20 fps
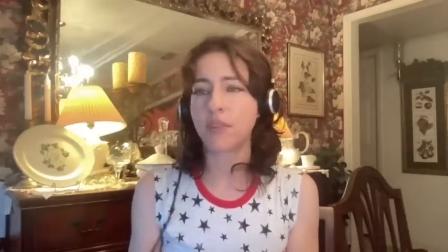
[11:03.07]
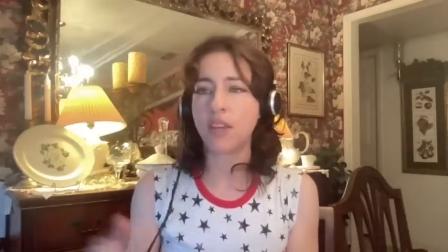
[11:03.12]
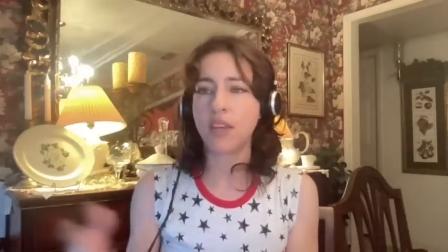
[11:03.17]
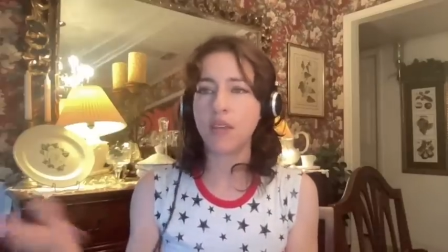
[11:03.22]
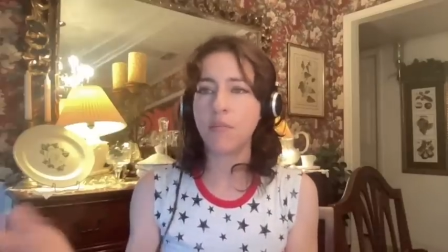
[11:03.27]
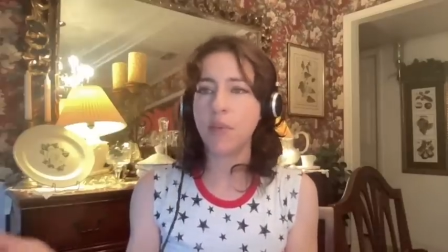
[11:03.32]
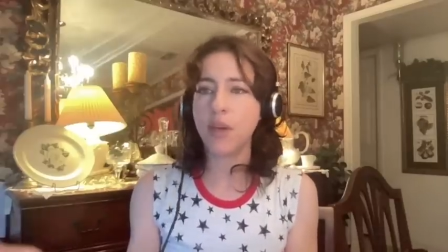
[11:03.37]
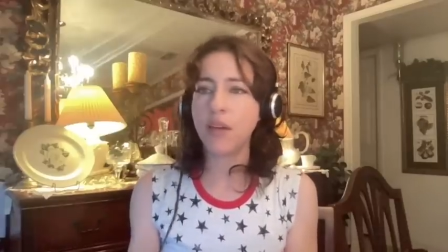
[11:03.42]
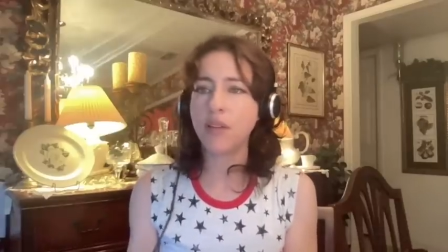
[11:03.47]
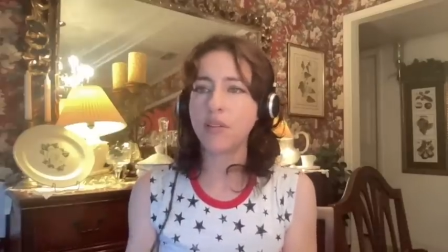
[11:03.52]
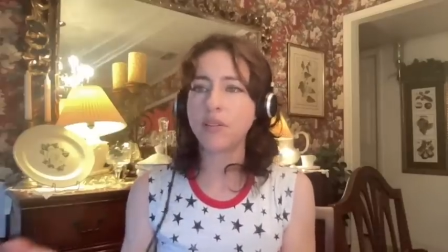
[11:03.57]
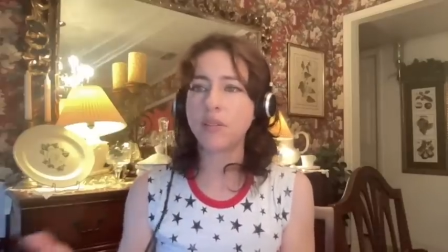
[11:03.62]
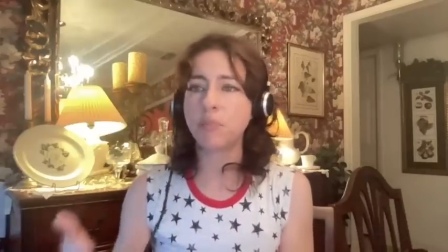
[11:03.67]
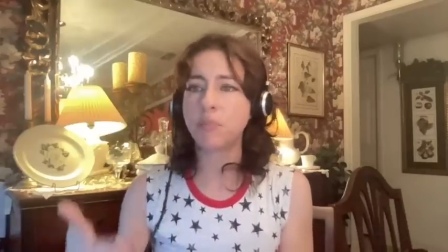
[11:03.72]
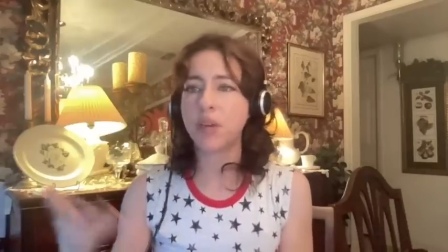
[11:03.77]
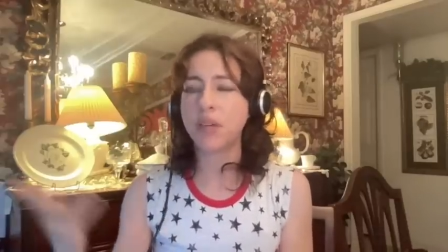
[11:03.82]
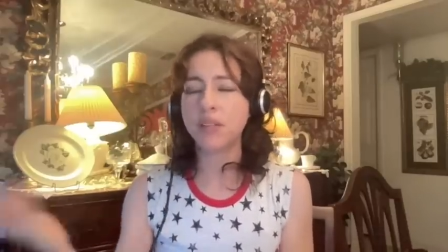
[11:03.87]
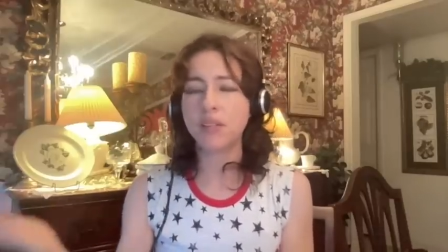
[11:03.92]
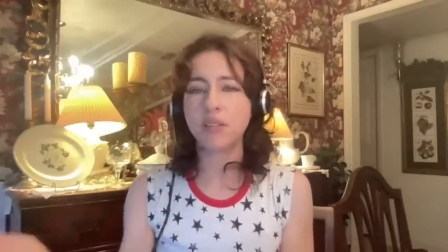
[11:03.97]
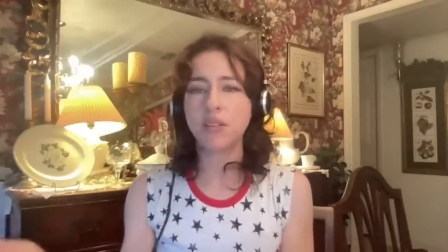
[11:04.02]
emails,
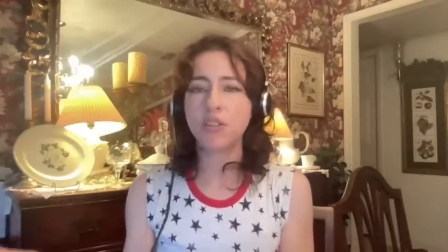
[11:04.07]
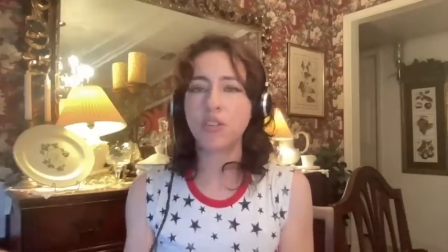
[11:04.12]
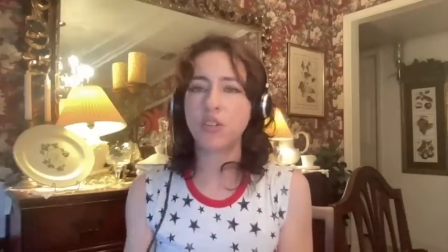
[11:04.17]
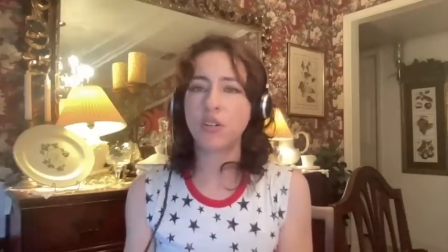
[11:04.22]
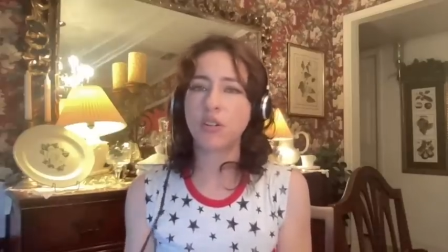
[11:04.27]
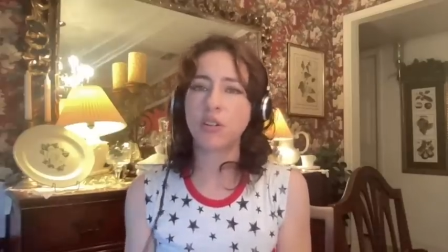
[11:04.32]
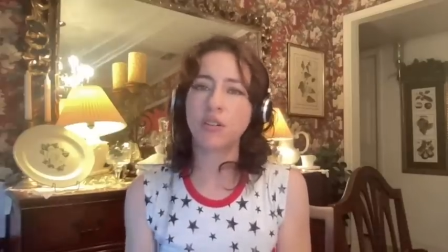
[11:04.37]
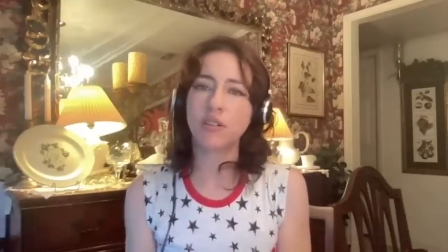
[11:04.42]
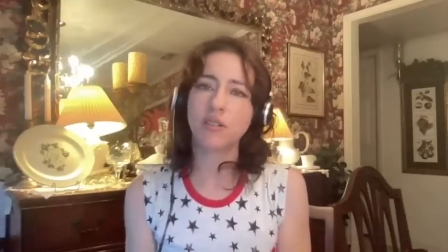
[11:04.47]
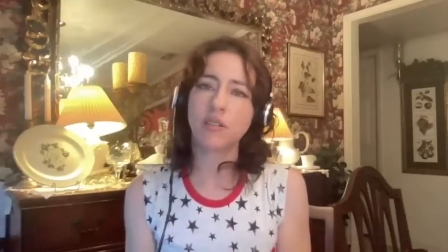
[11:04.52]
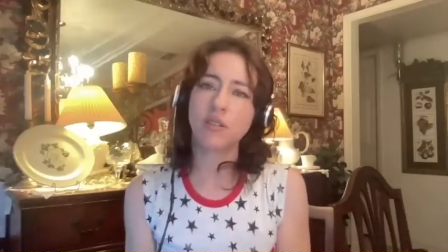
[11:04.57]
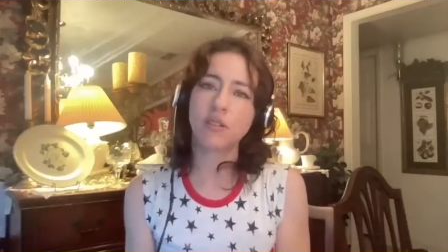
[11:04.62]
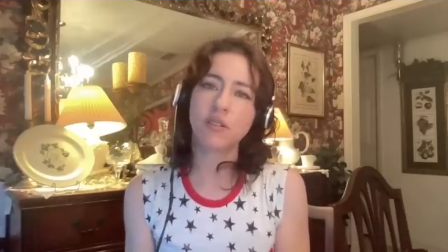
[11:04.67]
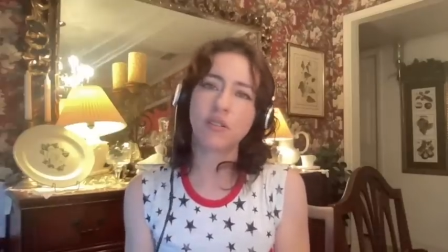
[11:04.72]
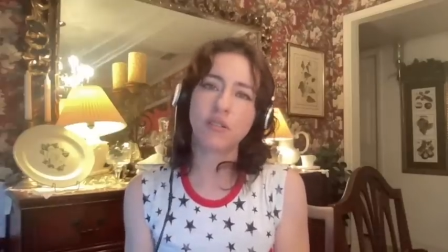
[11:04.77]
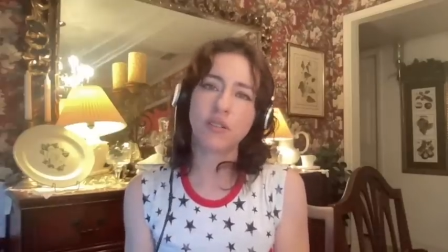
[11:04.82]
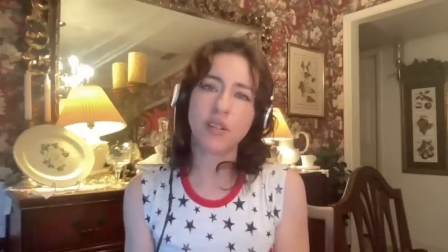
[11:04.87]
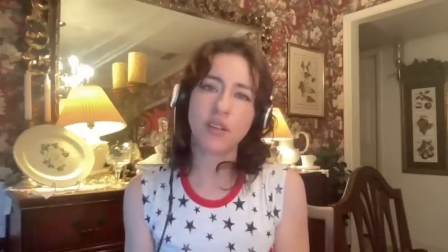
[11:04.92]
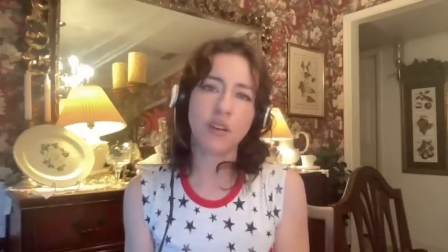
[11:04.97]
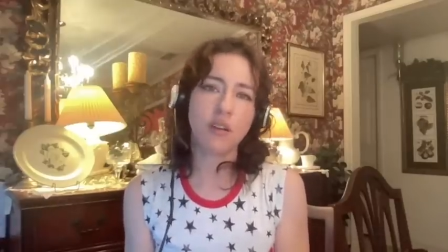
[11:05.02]

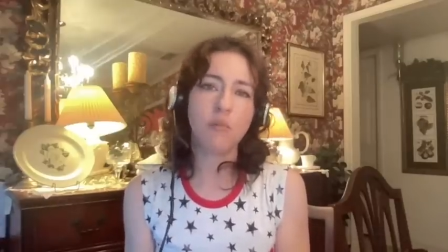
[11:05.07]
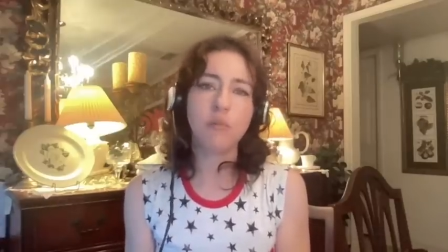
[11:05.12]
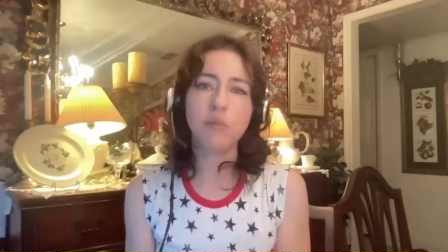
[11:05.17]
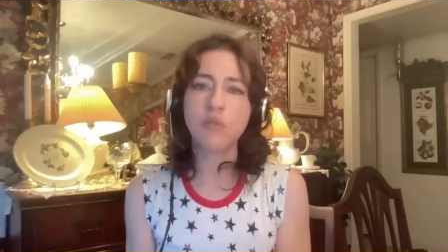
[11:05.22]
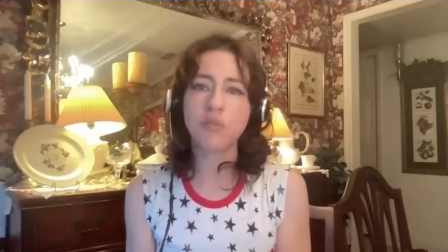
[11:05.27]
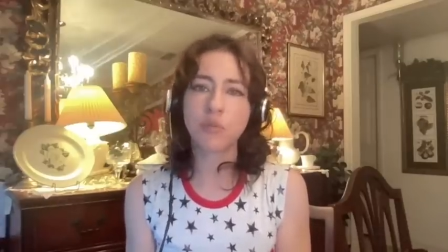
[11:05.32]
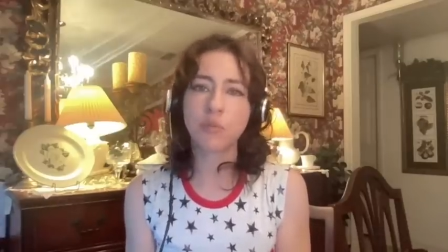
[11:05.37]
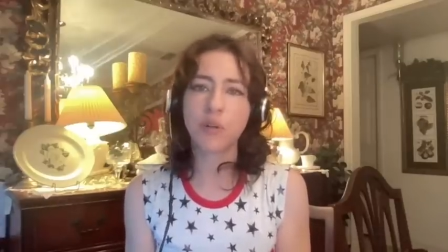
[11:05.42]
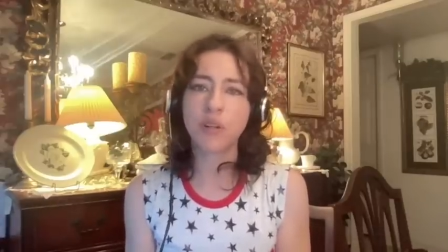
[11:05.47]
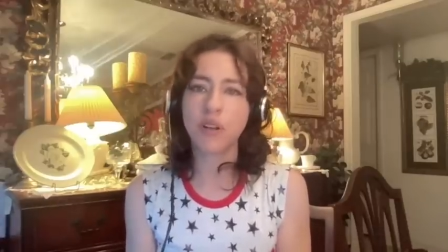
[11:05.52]
messages, DMs from